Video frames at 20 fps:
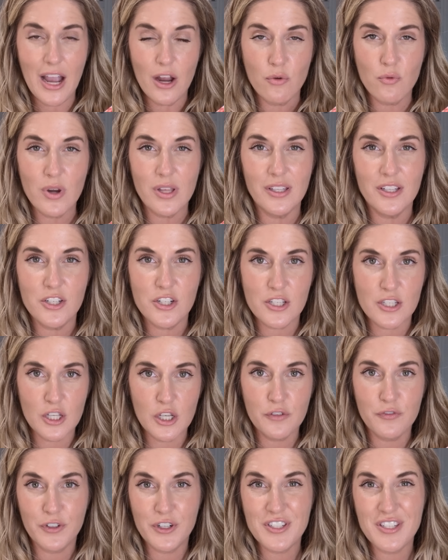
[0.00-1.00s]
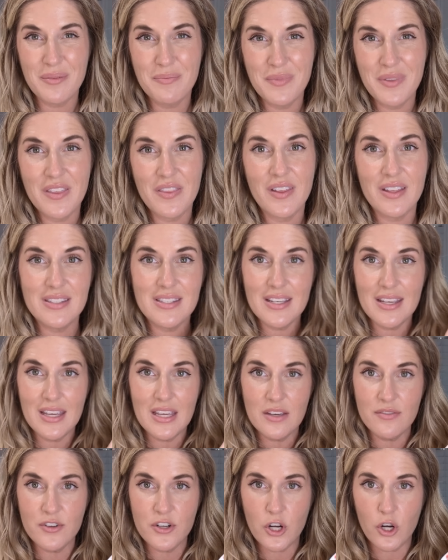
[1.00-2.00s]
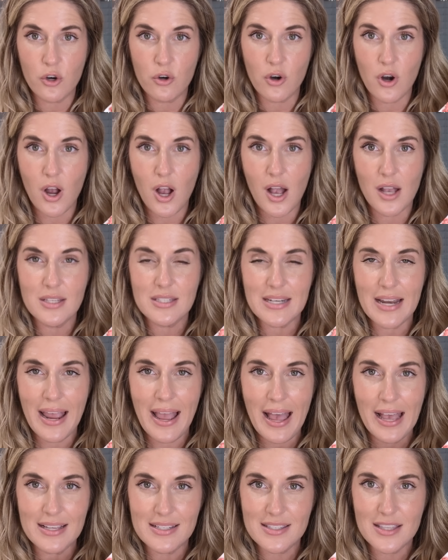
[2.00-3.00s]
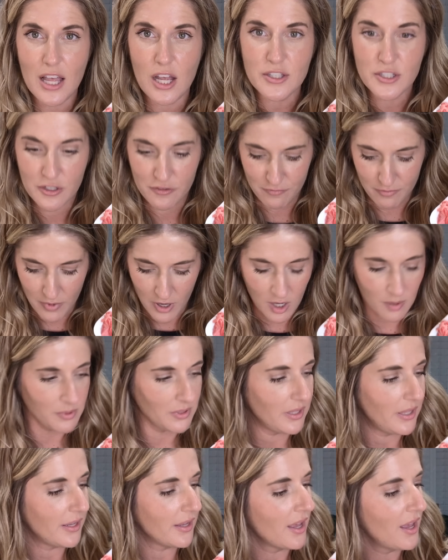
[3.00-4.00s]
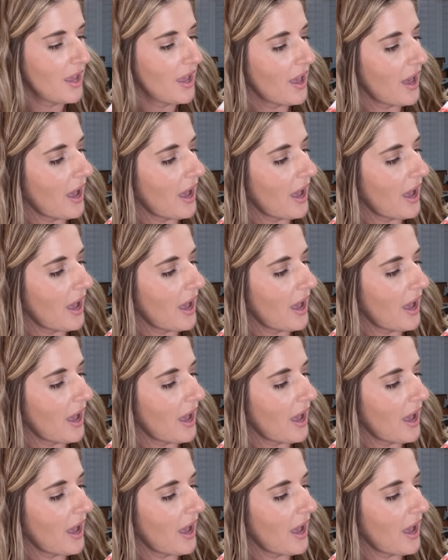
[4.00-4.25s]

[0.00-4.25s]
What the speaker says: I really just look for something that's even across, has lots of marbling.